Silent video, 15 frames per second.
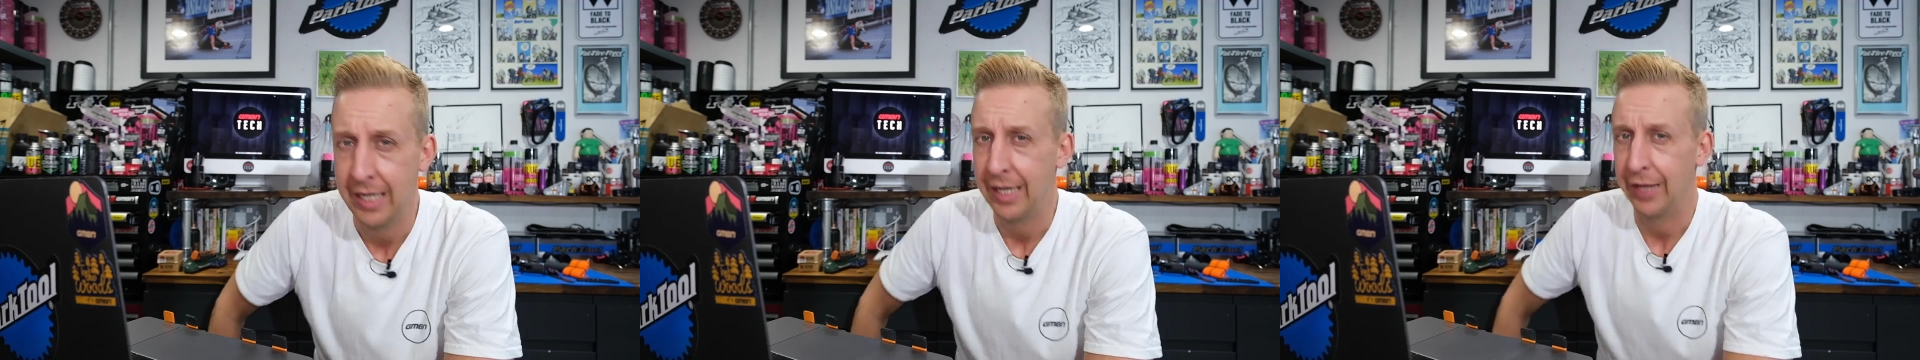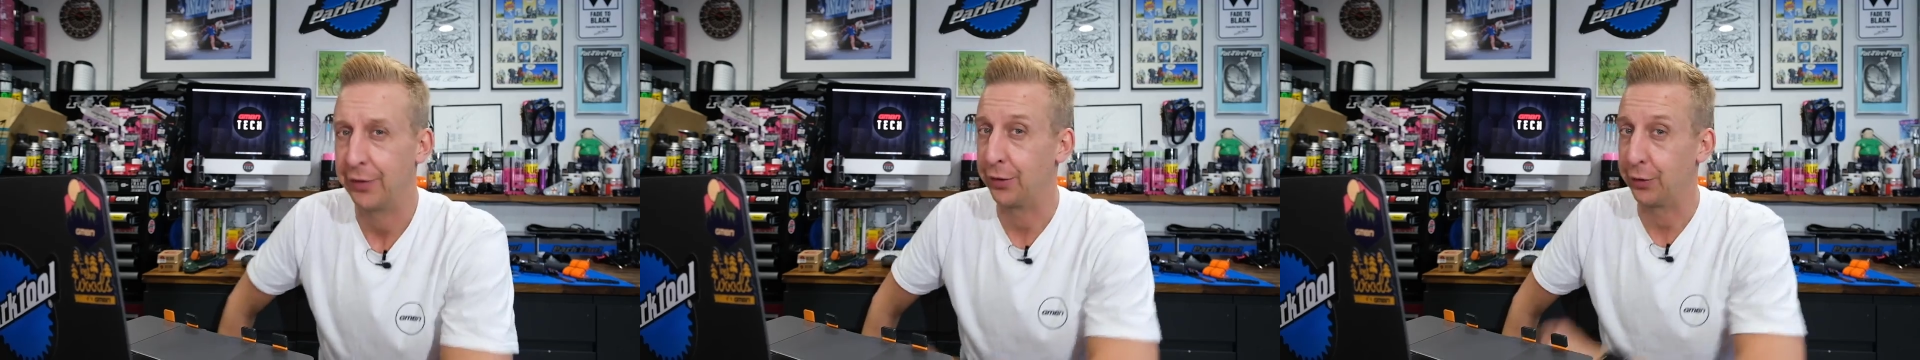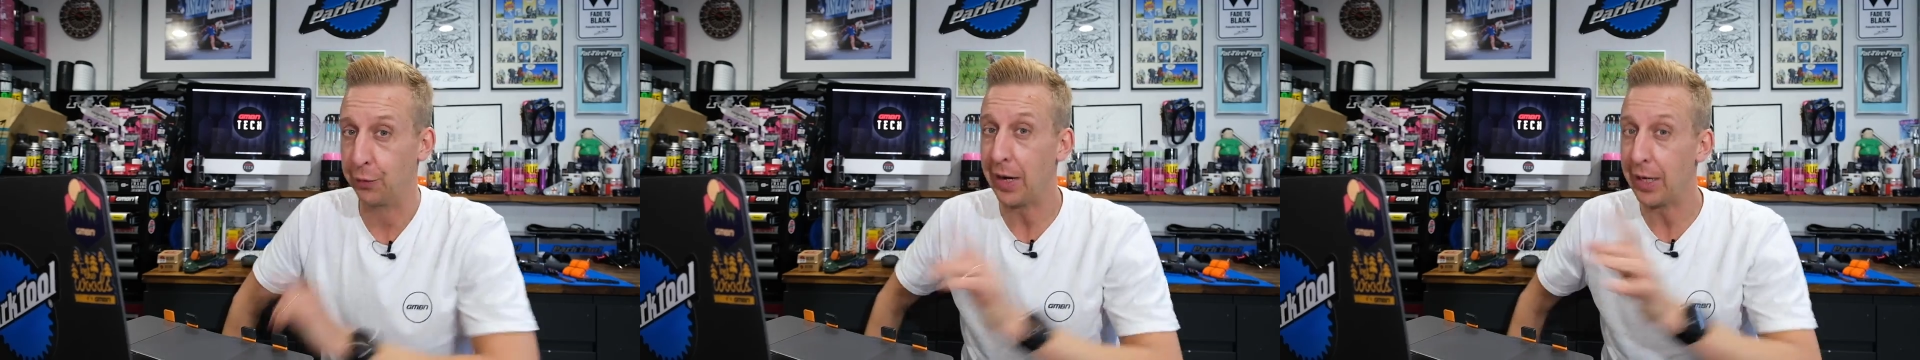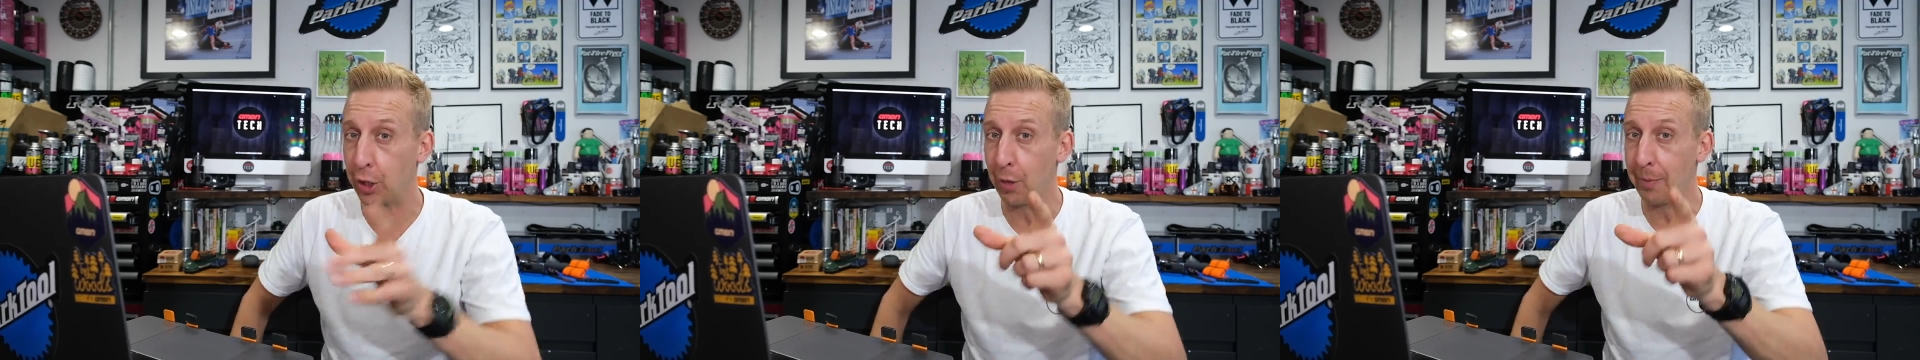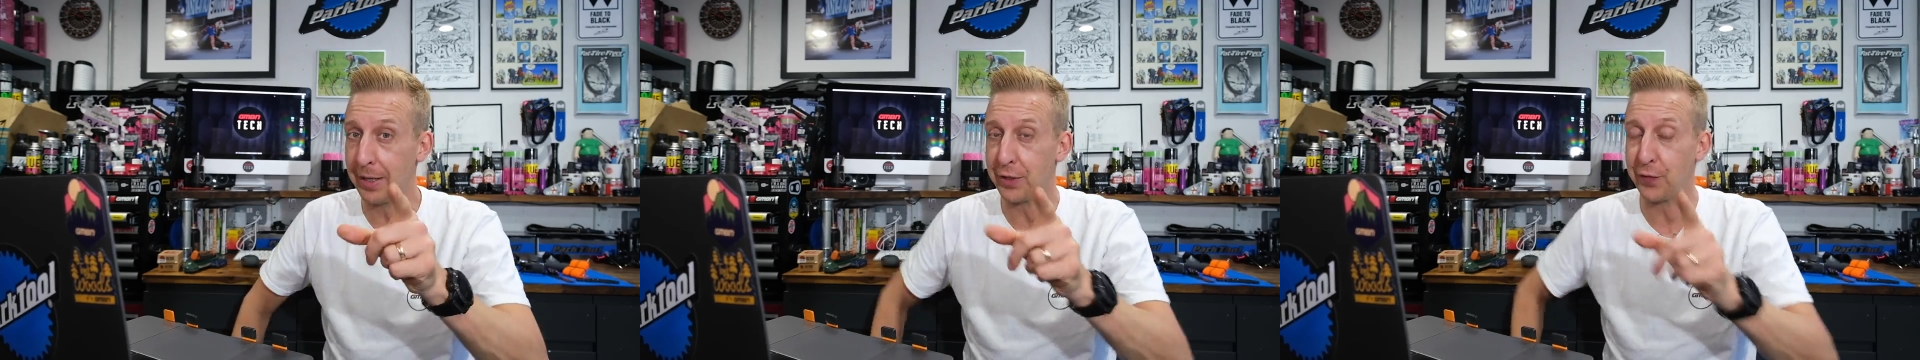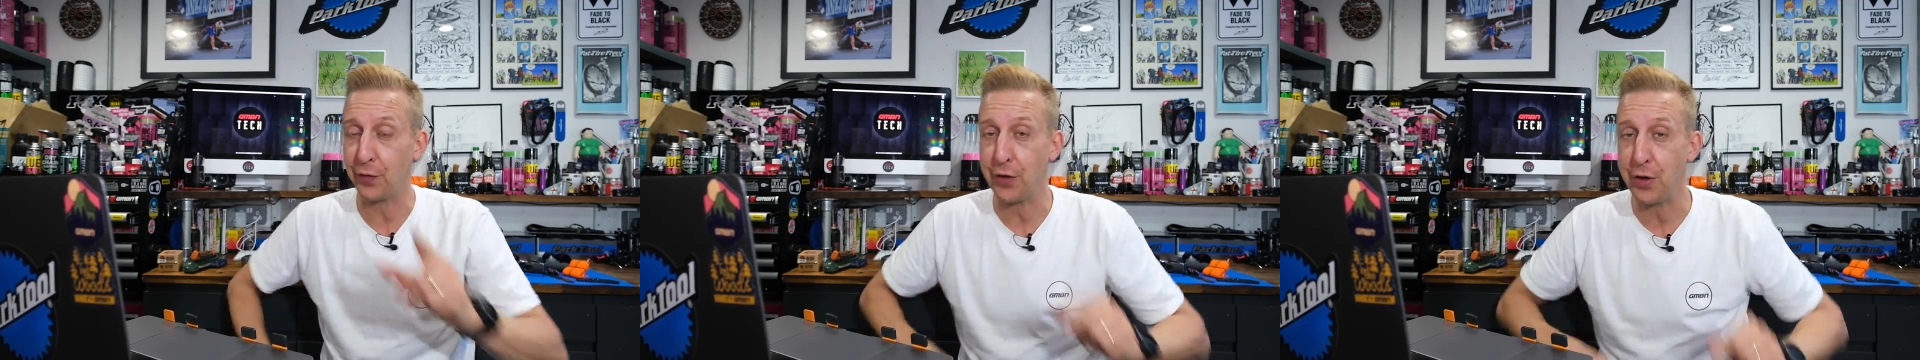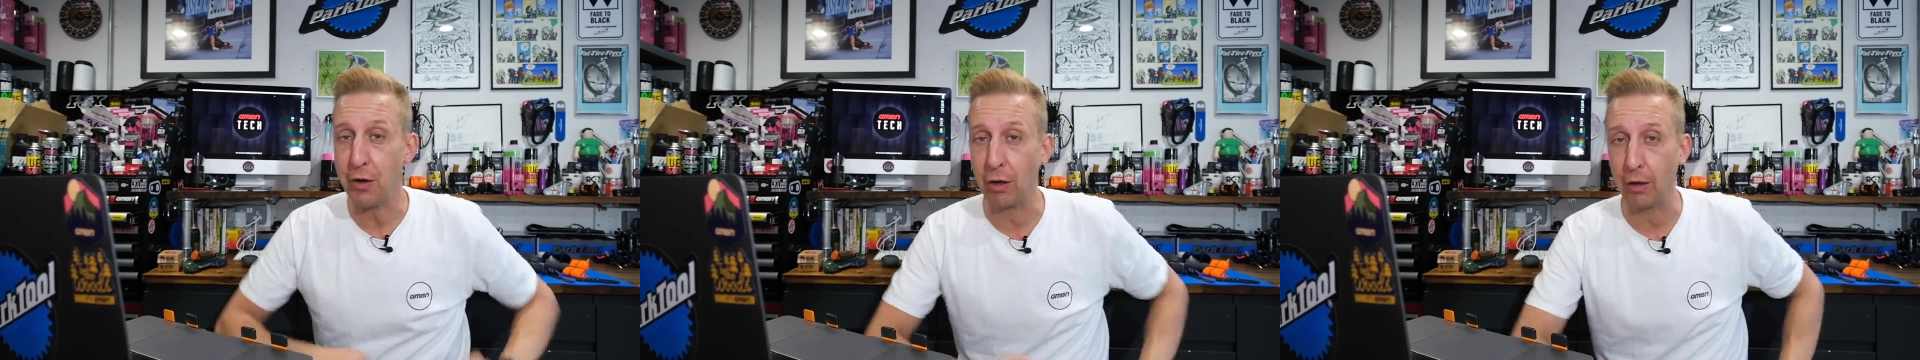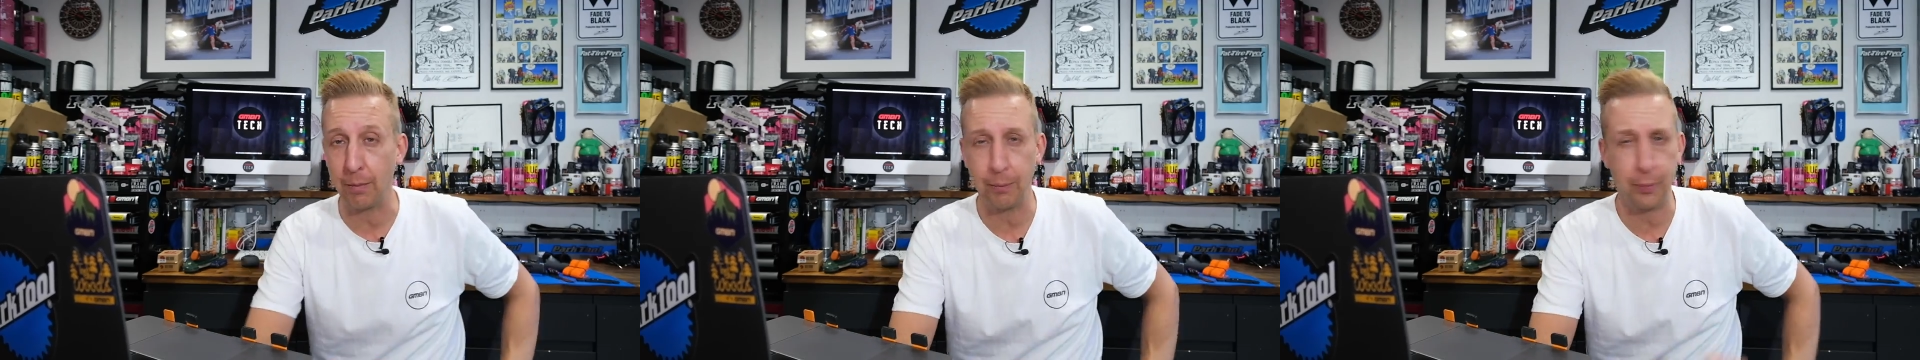There's some great comments from you
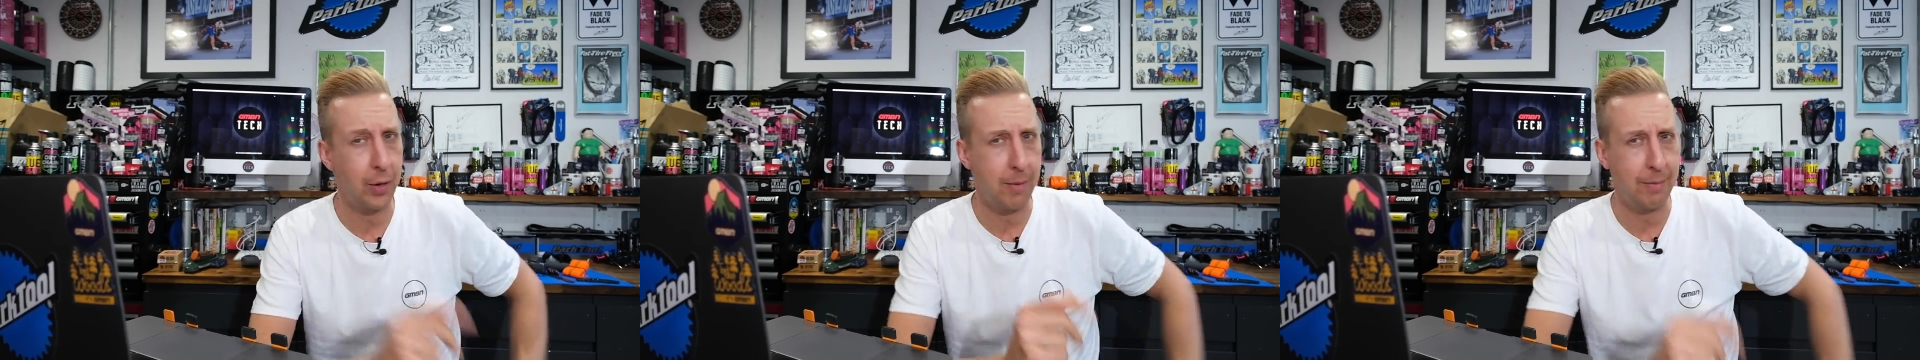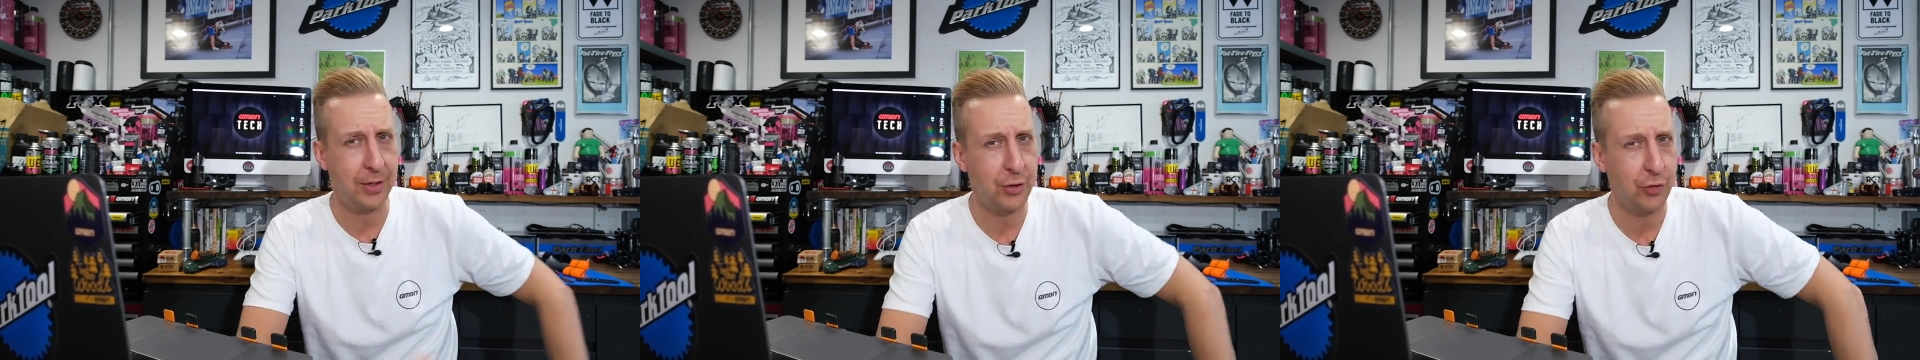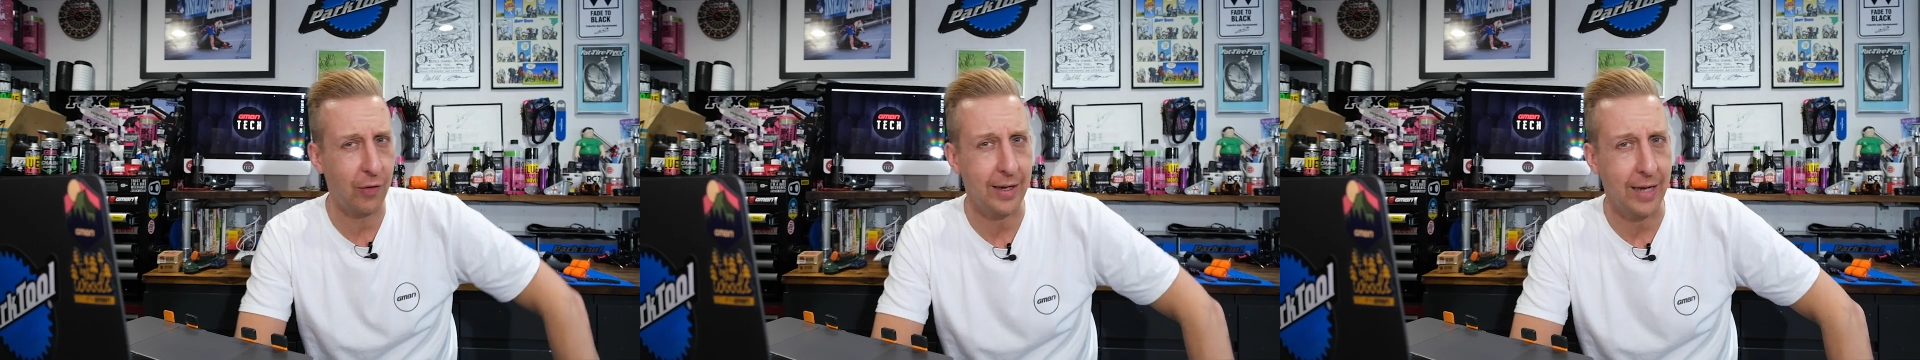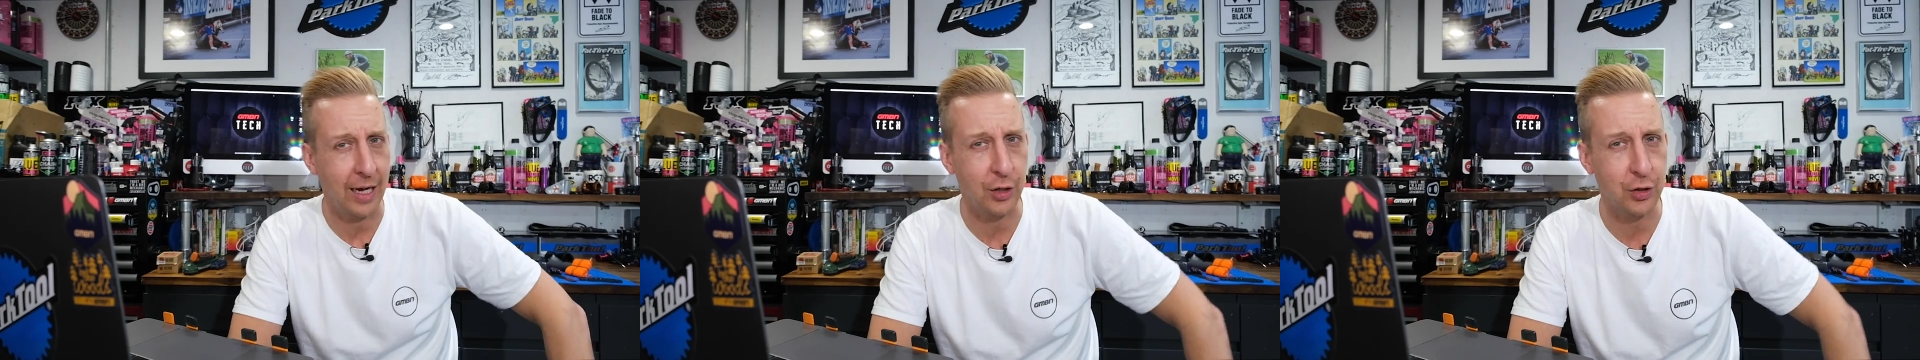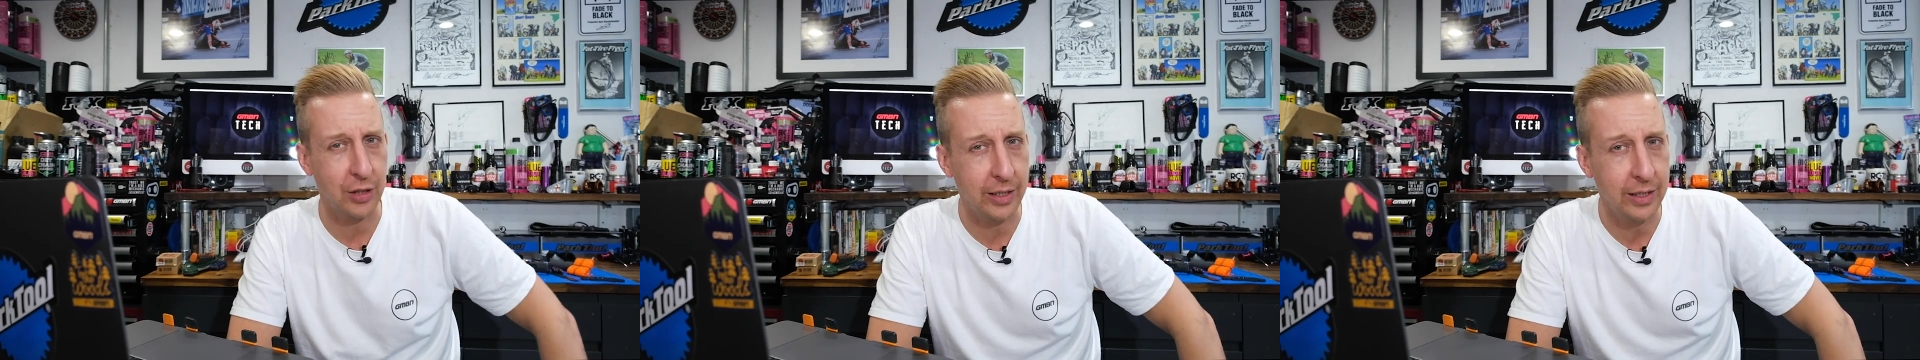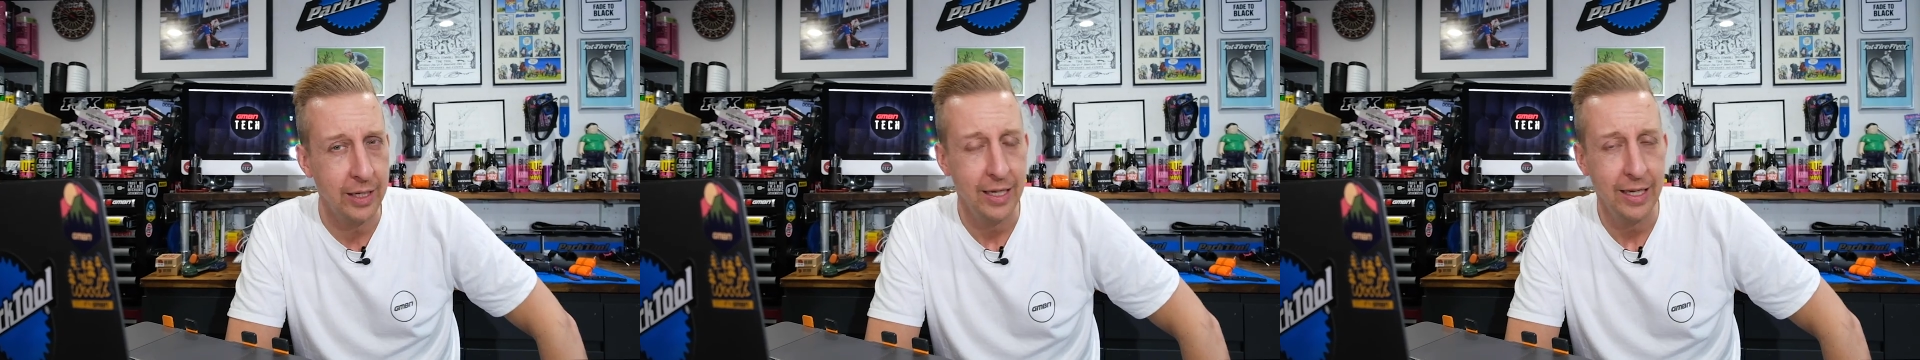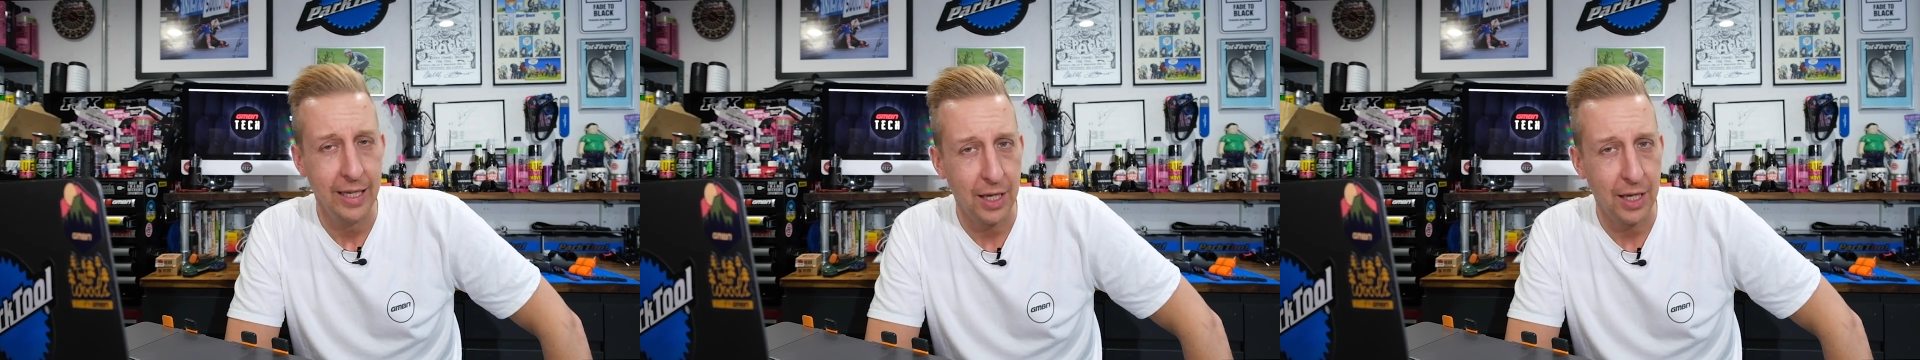lot, putting me straight actually,